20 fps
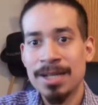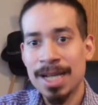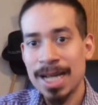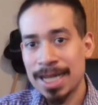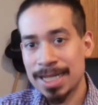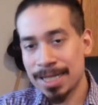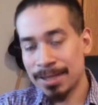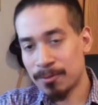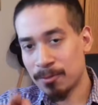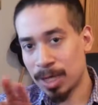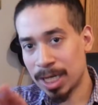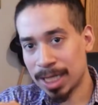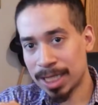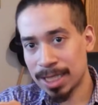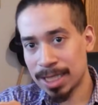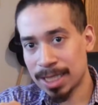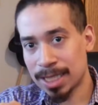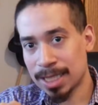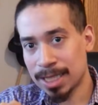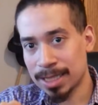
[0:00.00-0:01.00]
and then right
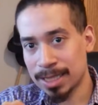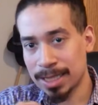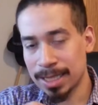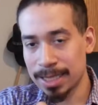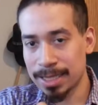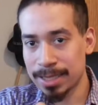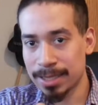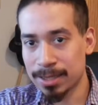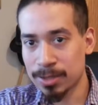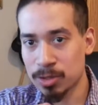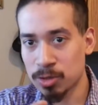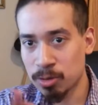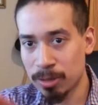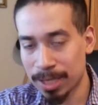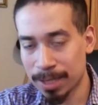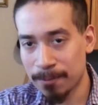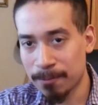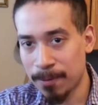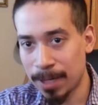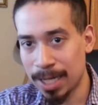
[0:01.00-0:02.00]
click on it and
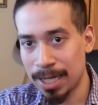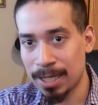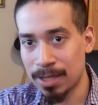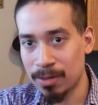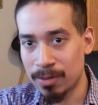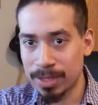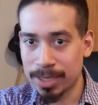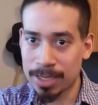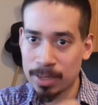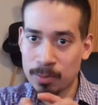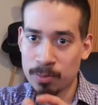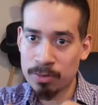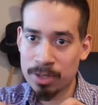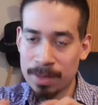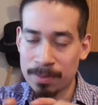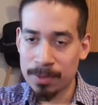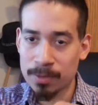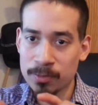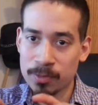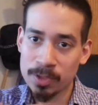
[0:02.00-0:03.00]
extract file, and it'll
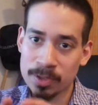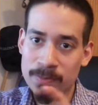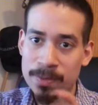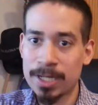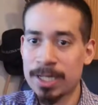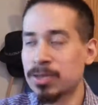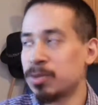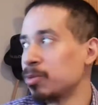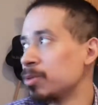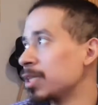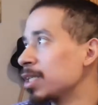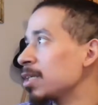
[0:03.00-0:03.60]
prompt you for the password.